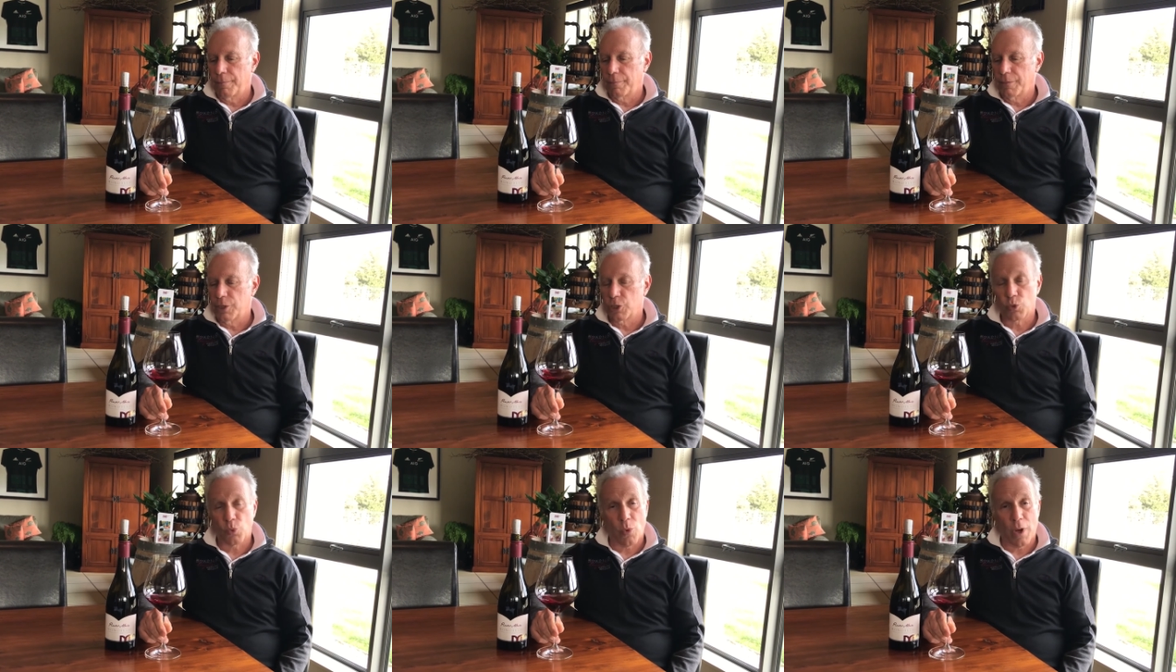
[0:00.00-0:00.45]

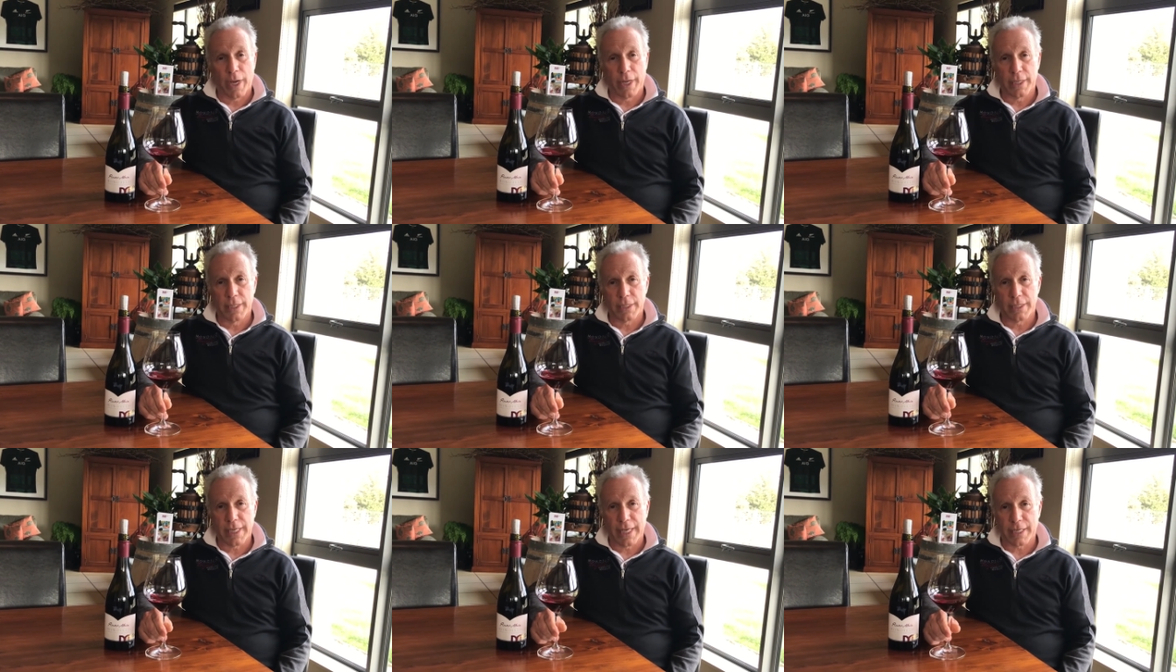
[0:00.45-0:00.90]
This
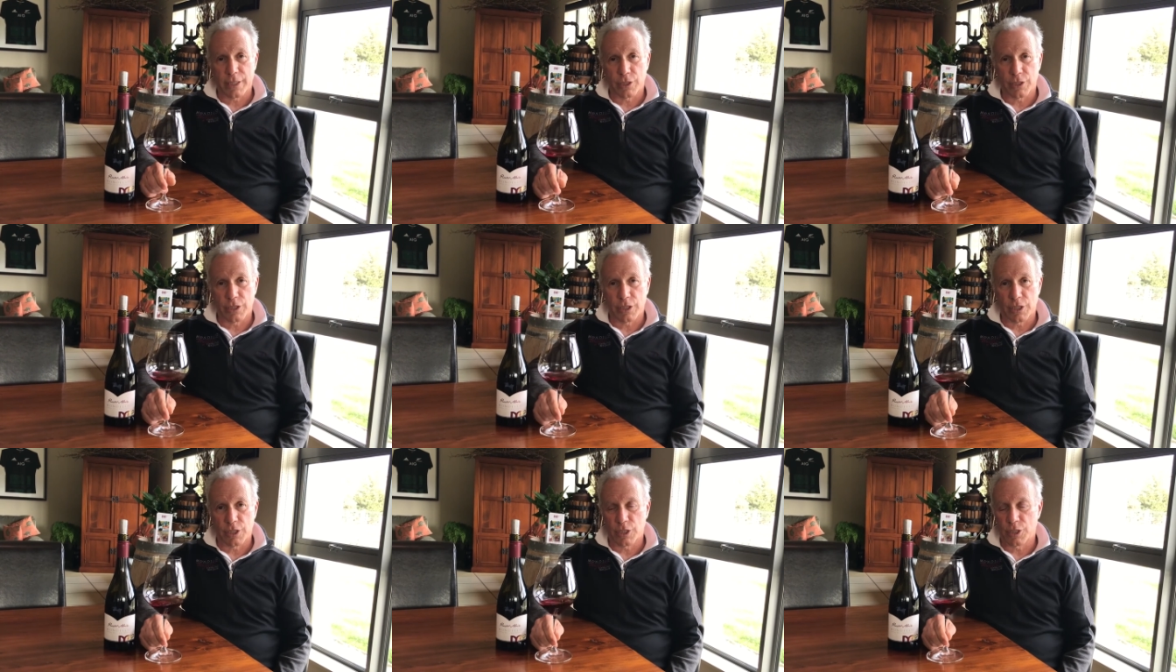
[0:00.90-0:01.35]
wine has
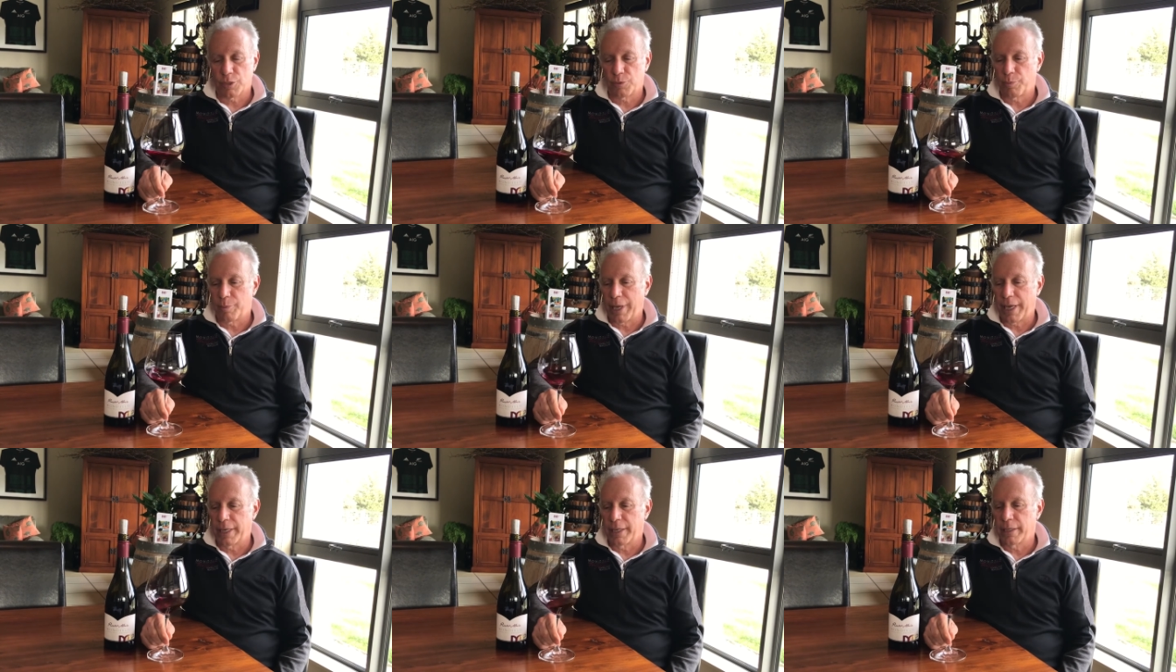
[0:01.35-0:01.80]
actually
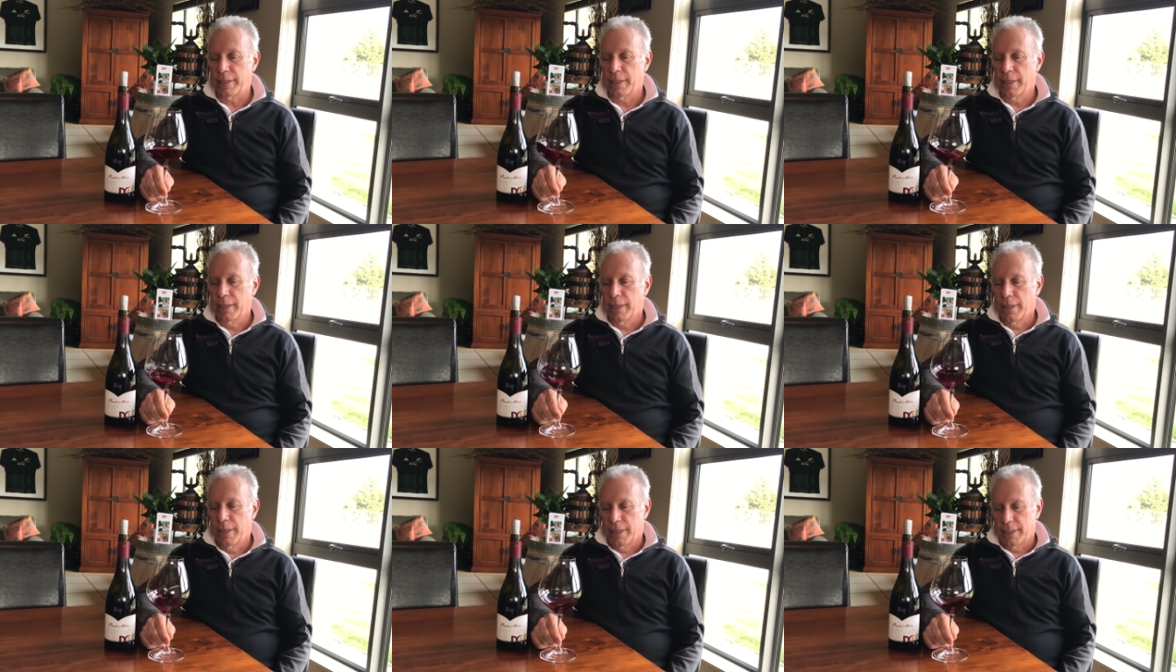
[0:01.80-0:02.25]
spent
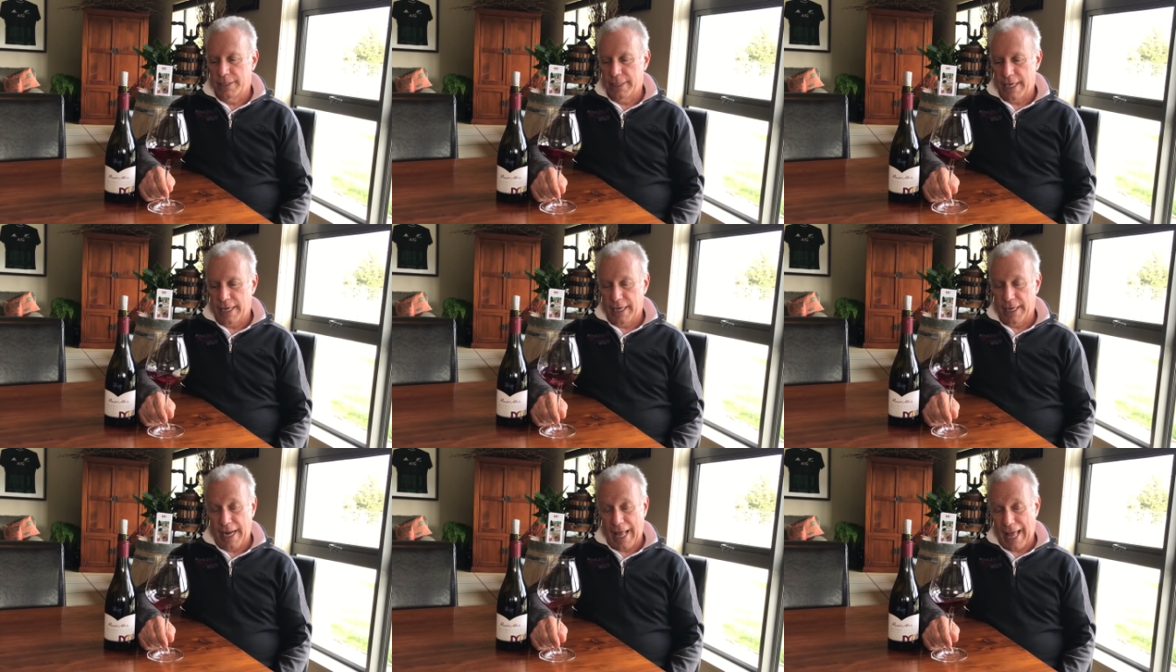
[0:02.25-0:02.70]

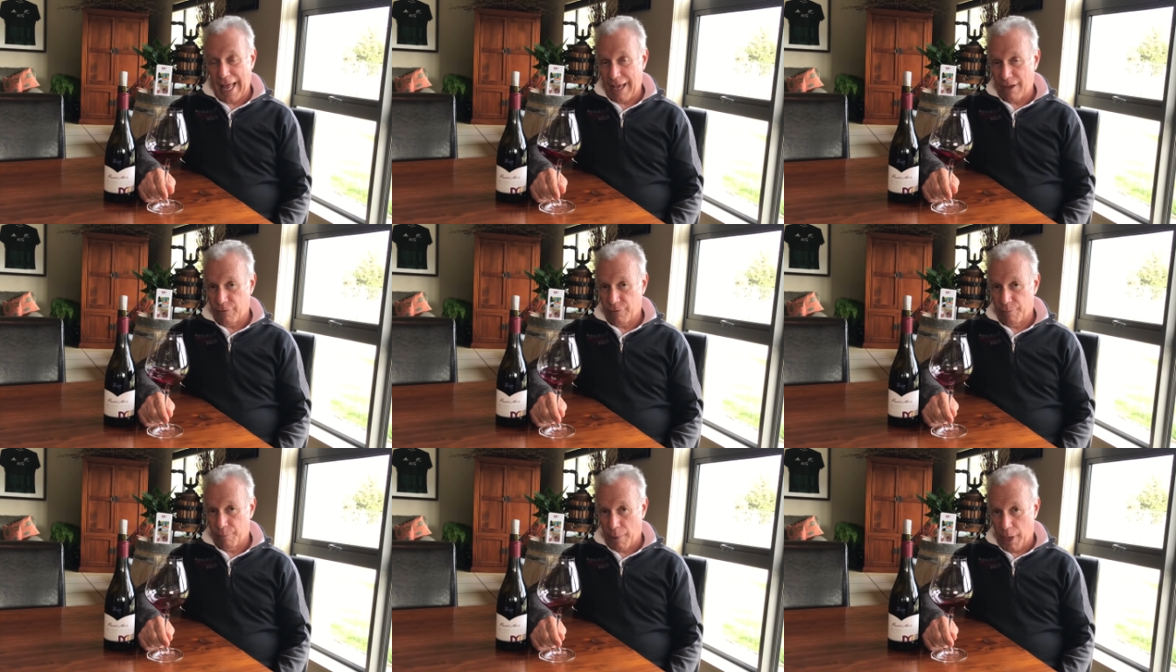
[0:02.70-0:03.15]
10 and a
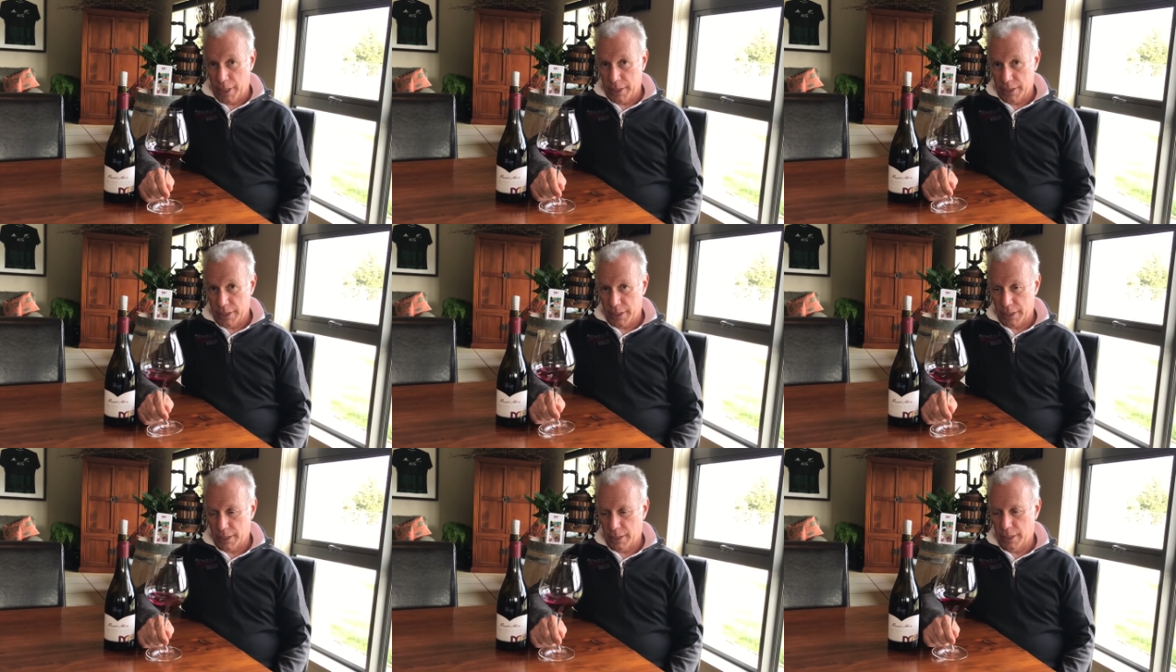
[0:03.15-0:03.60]
half
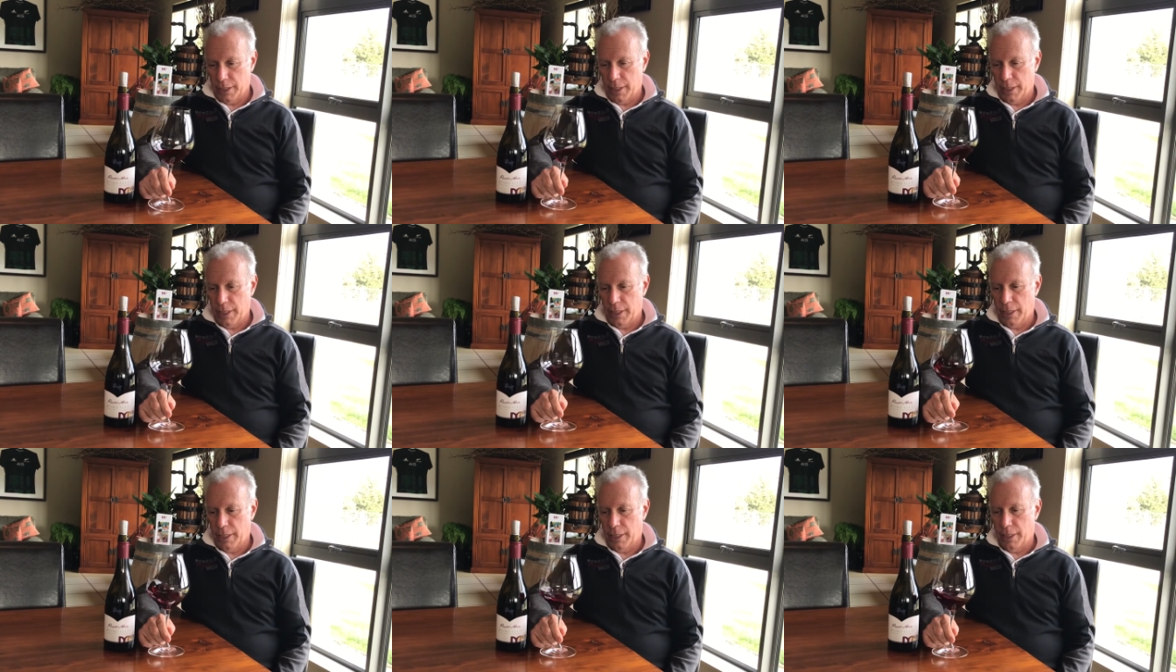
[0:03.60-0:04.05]
months
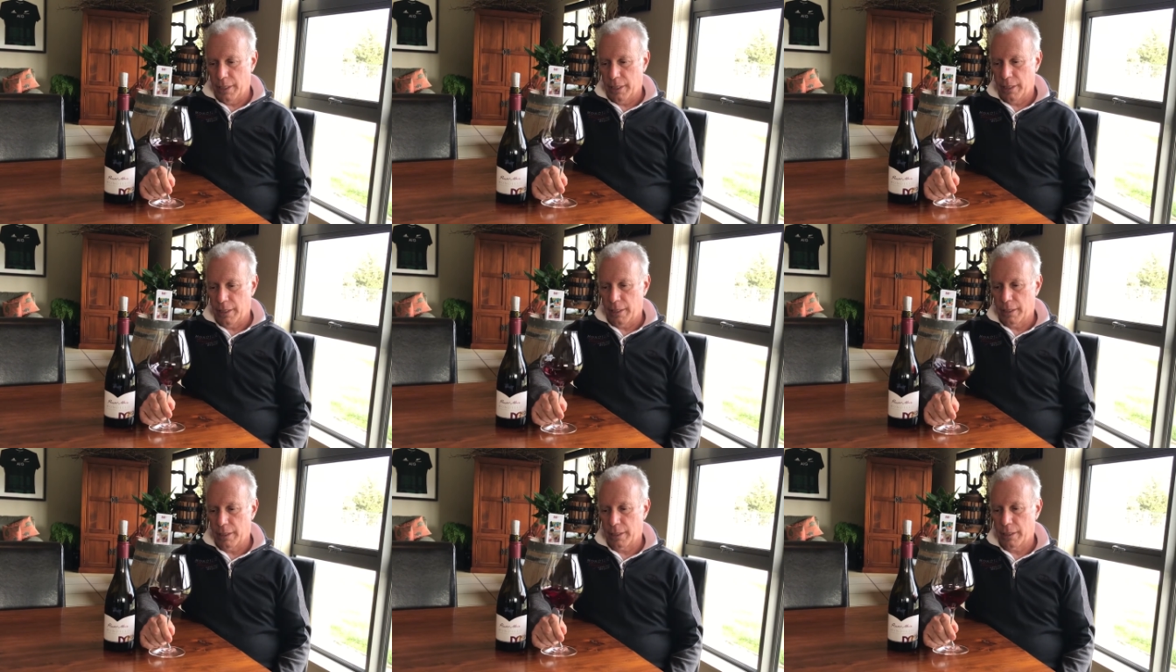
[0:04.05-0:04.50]

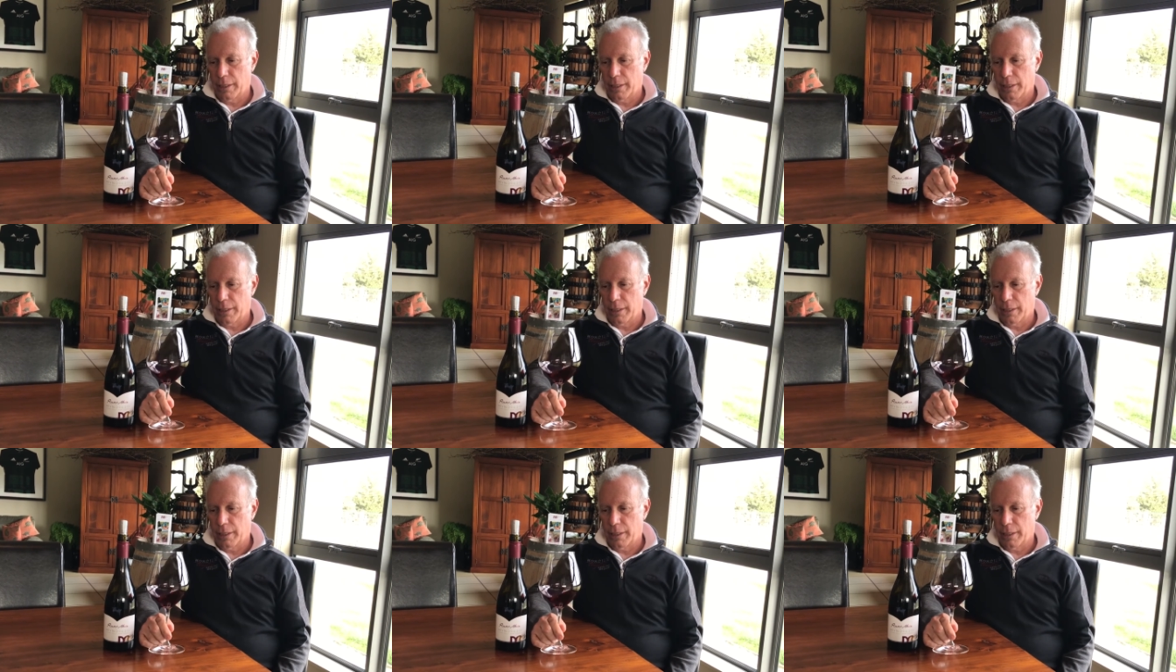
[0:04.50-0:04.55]
in